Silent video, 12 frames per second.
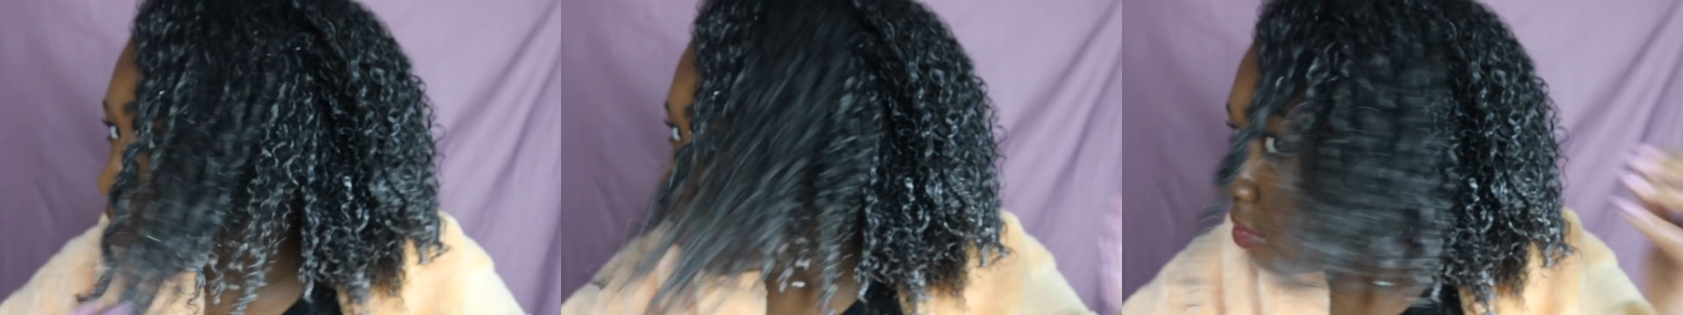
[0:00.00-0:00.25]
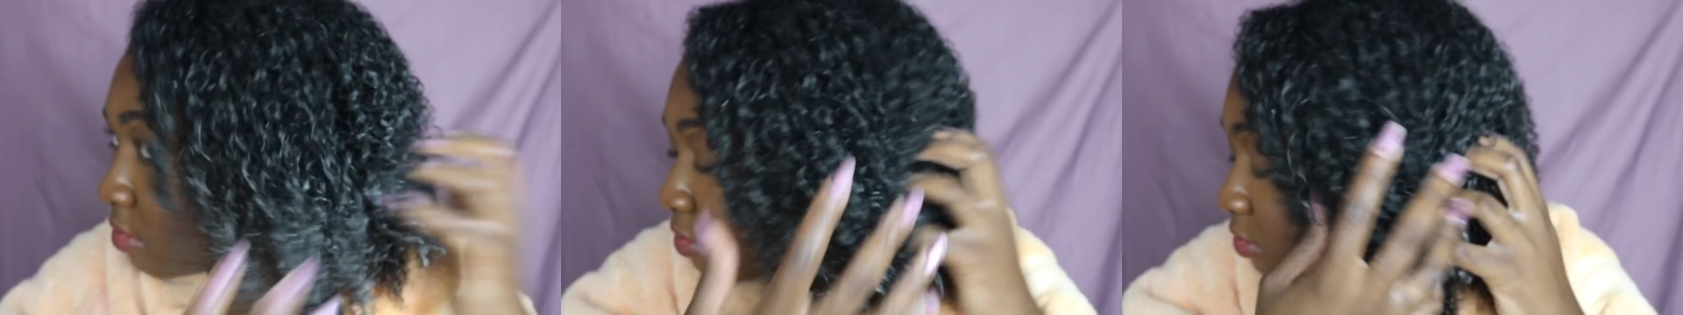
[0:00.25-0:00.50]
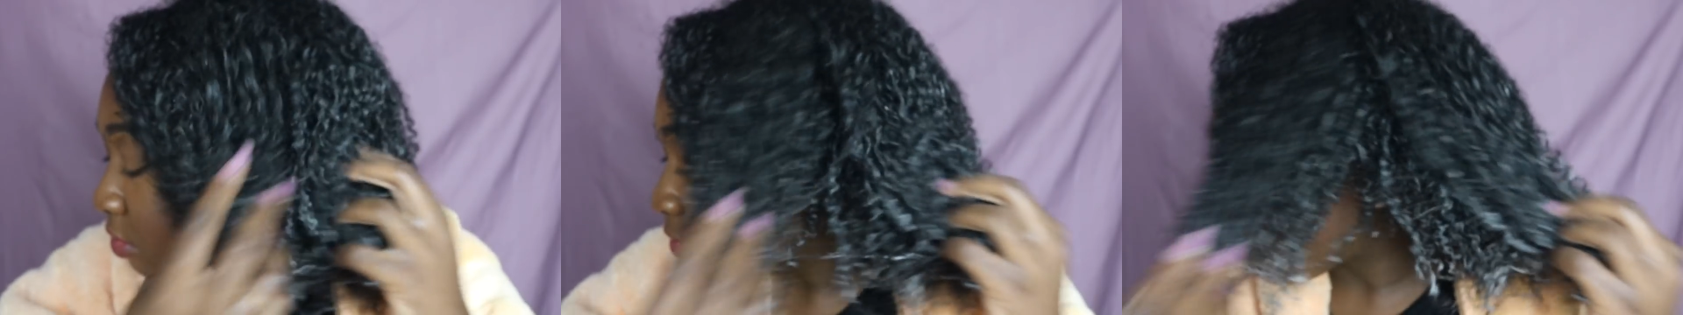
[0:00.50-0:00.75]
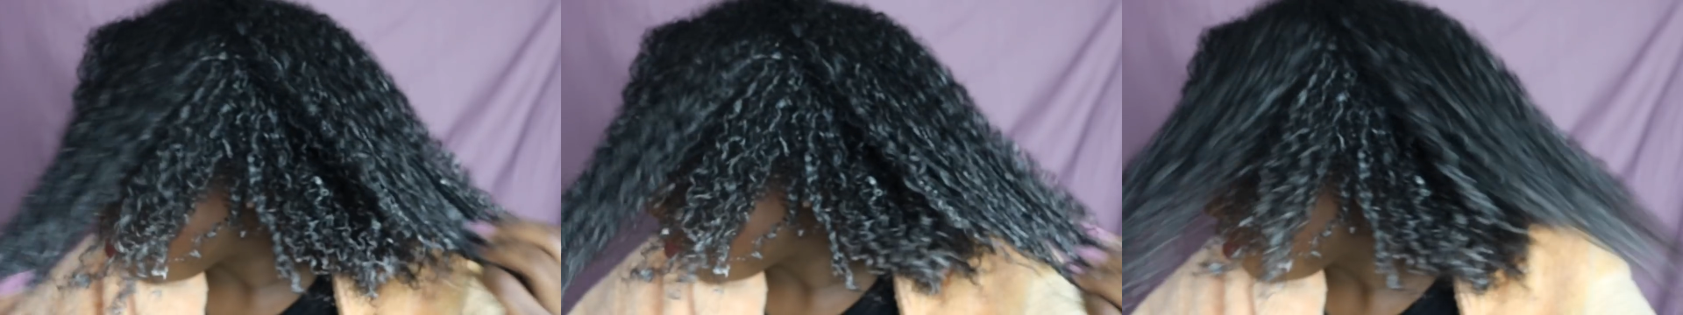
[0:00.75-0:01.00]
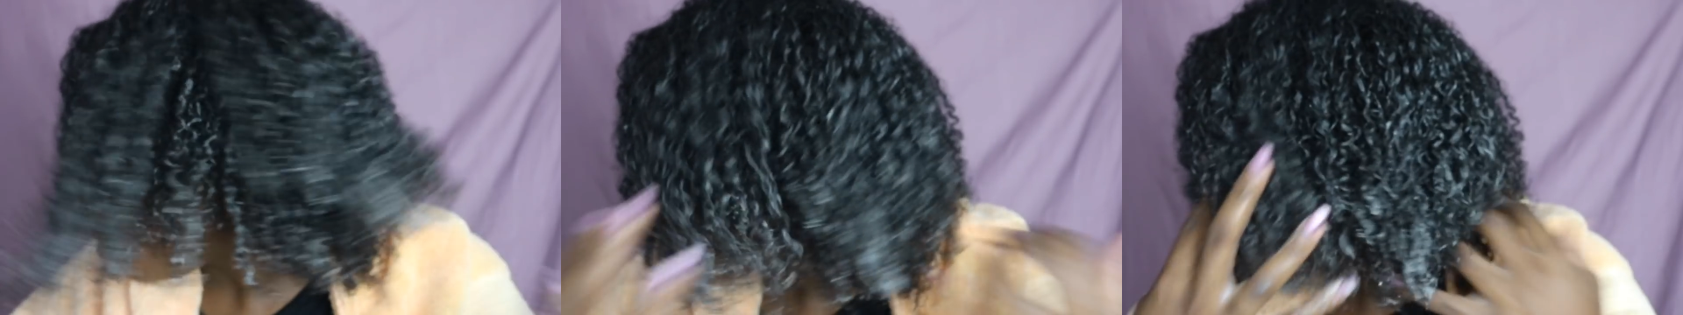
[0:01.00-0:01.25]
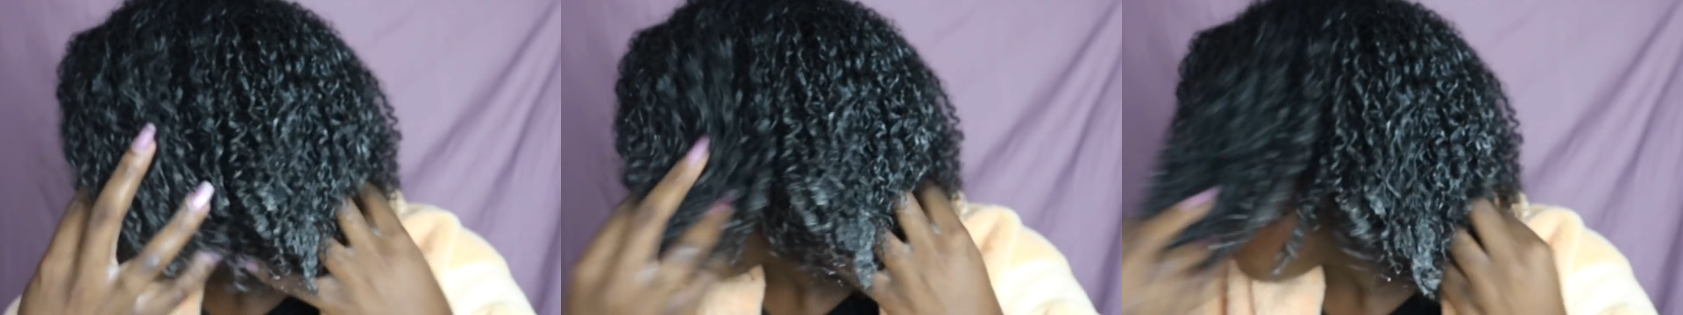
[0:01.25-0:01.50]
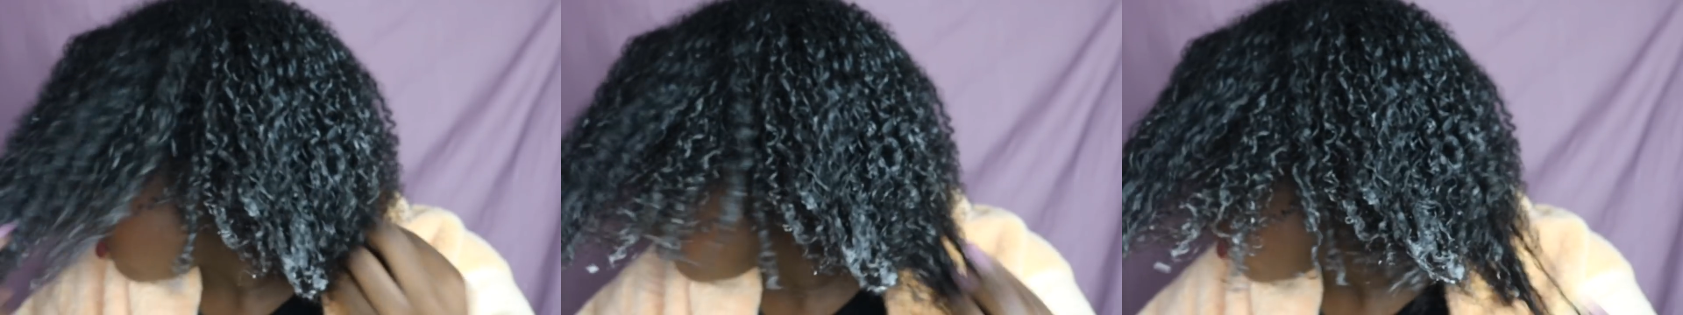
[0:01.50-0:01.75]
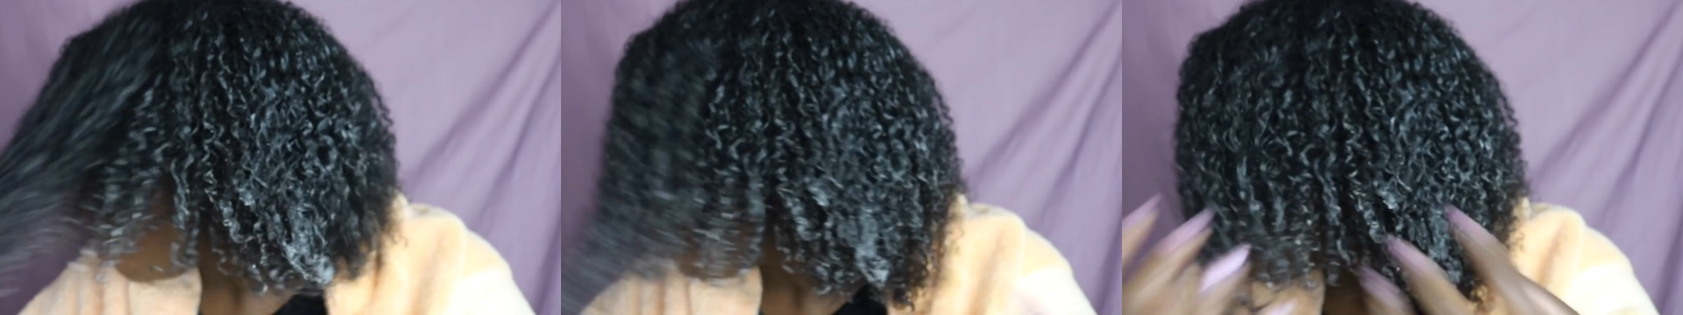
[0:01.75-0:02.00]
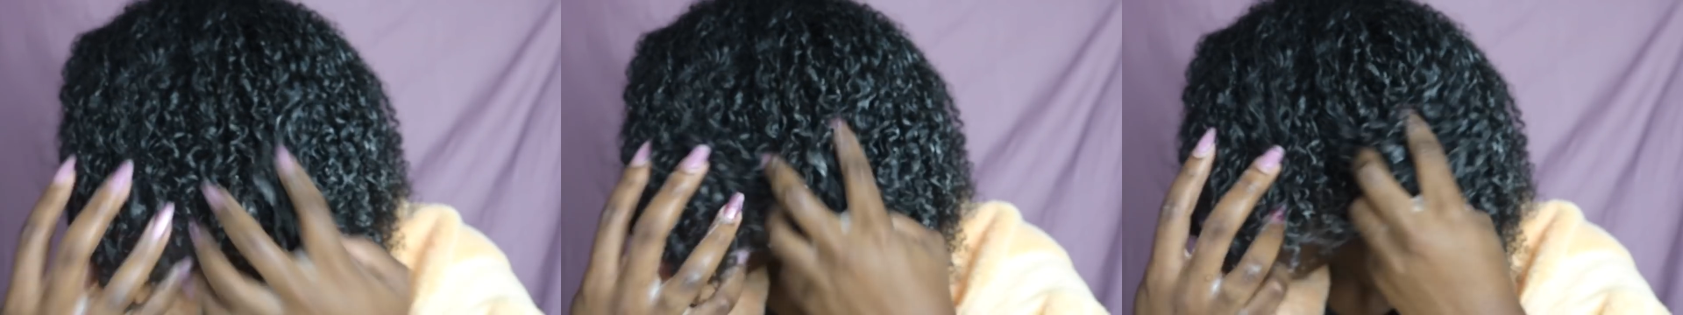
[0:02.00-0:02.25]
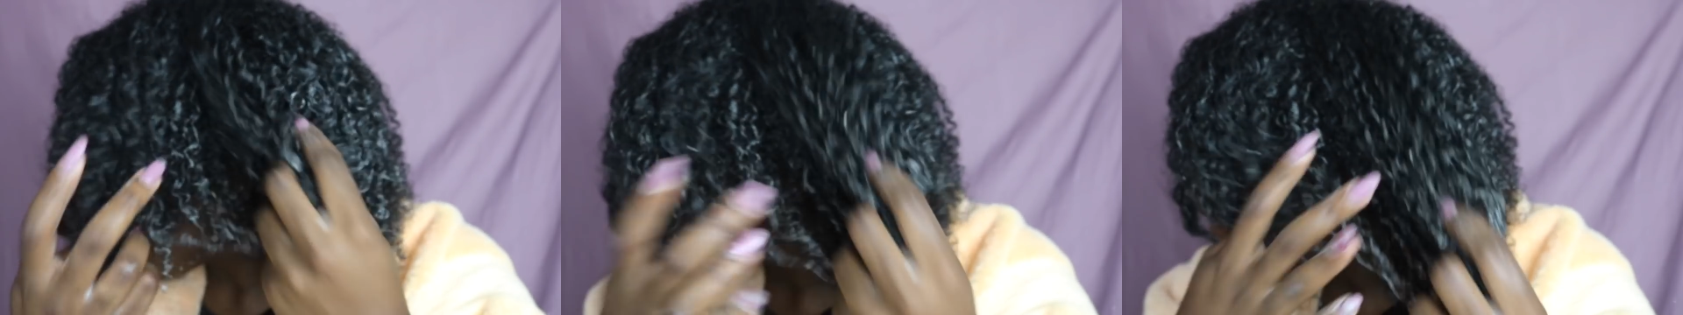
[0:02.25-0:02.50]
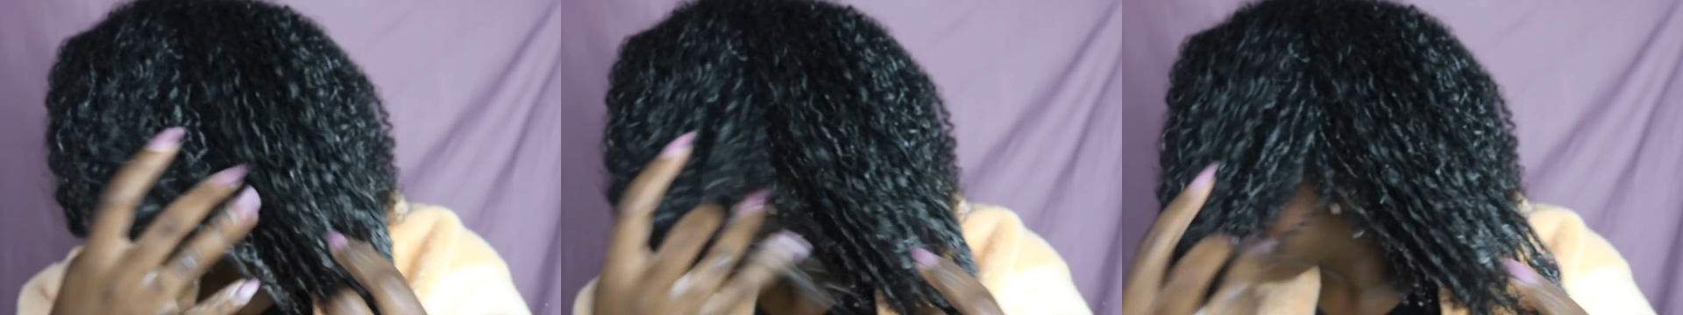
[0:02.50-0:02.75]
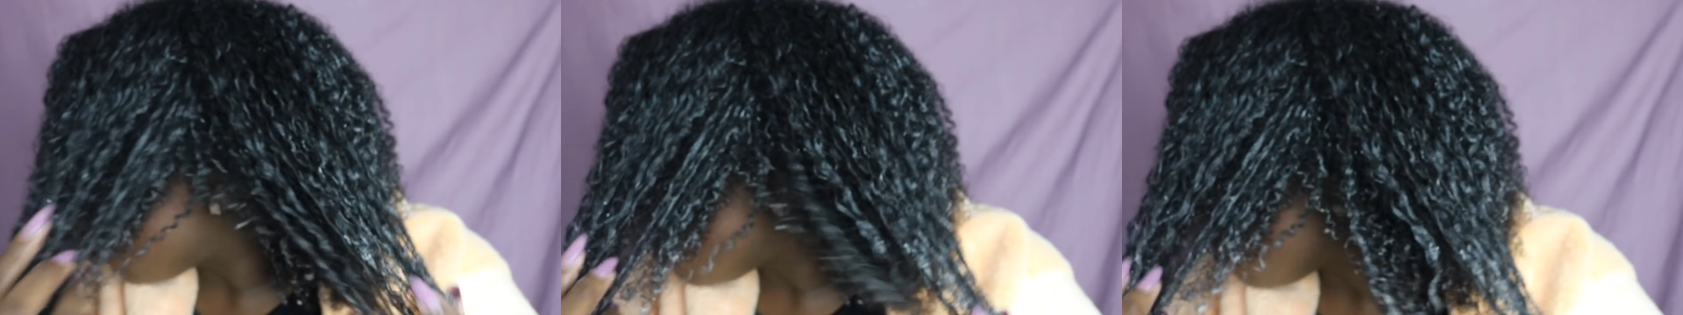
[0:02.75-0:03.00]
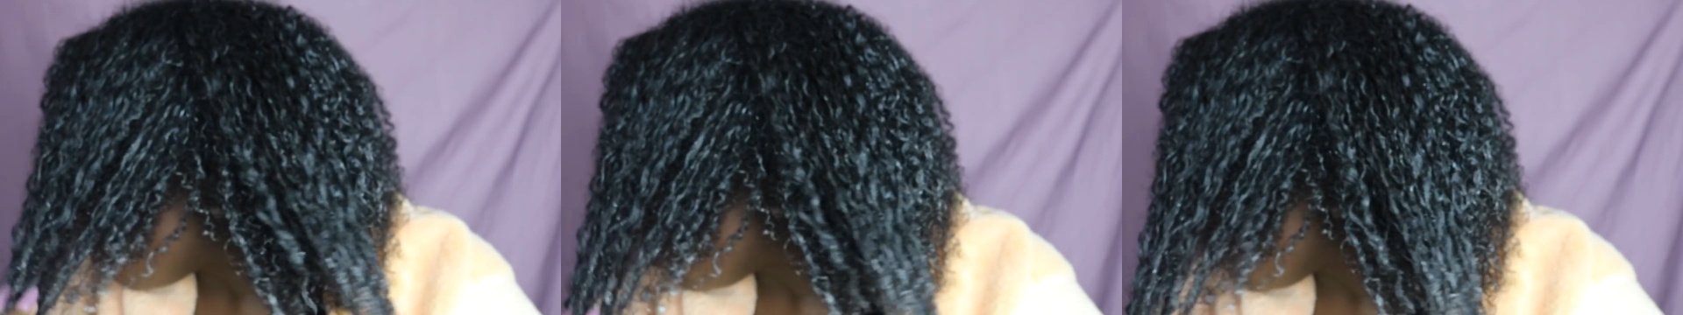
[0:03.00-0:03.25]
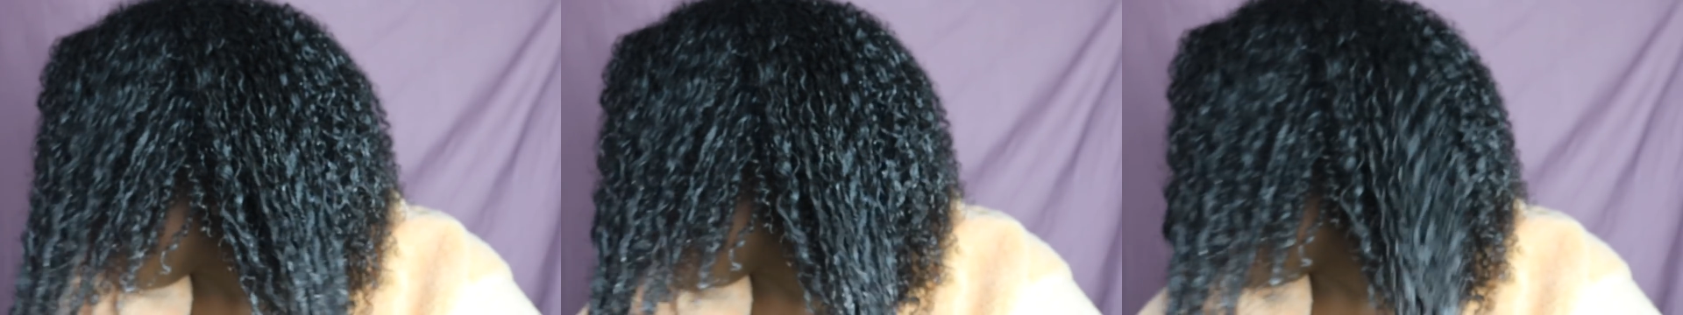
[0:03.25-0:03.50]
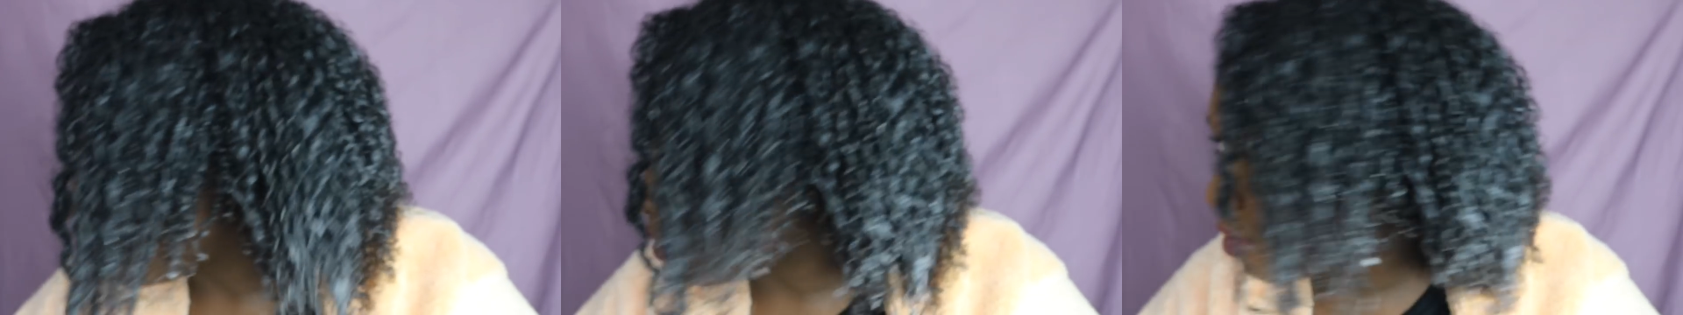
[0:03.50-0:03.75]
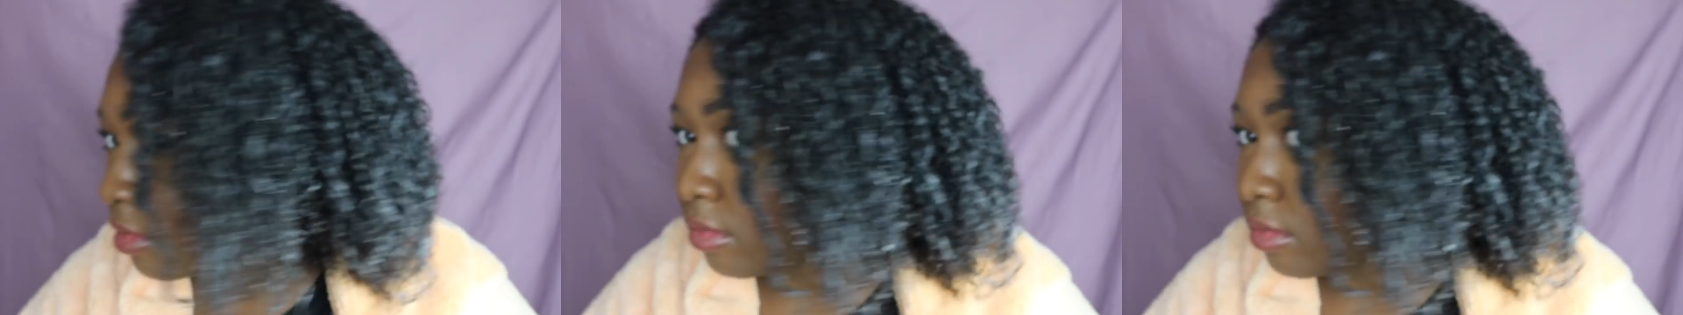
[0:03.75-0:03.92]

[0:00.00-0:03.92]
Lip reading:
[unreadable: no face in view]